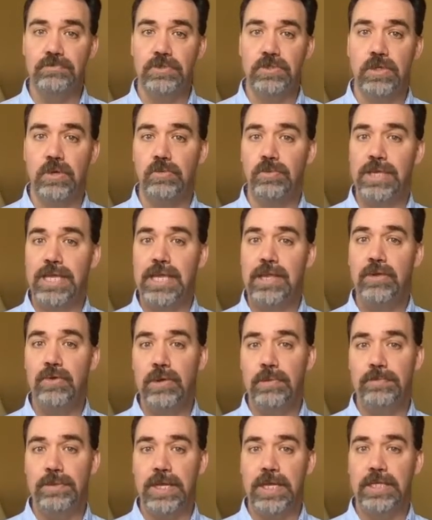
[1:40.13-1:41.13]
So we hear
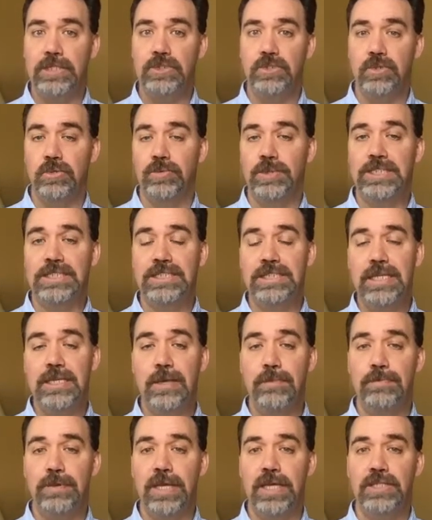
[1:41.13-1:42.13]
a pitch or we sing
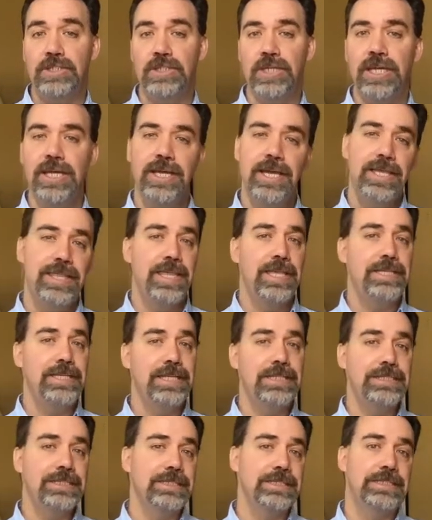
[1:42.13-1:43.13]
a pitch that
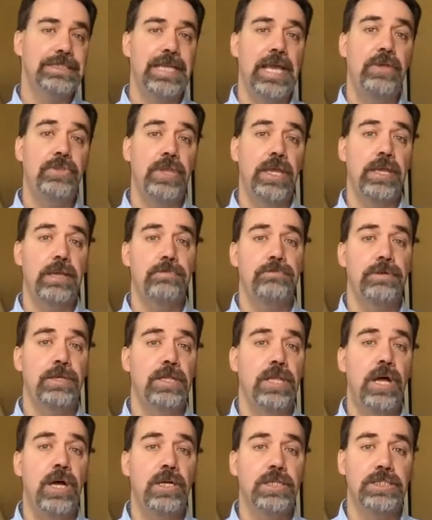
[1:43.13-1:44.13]
doesn't sound like it
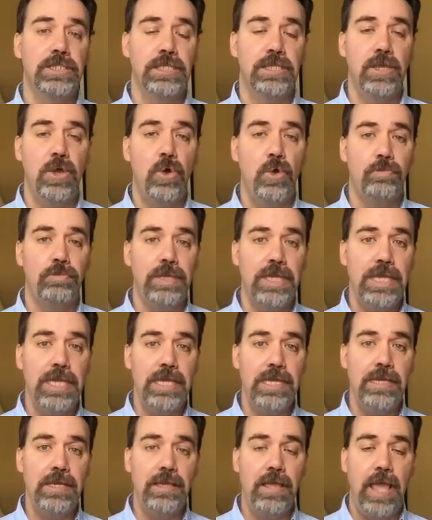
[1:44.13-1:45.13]
belongs in the home
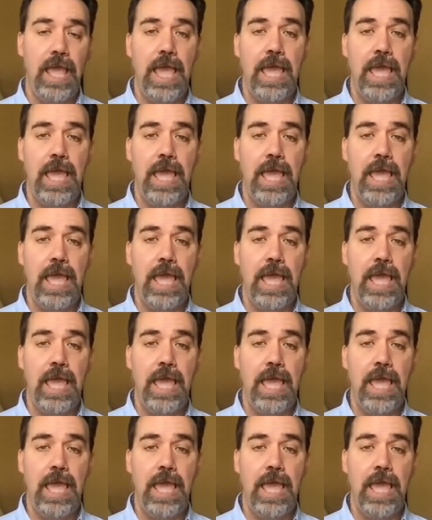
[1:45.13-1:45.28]
key,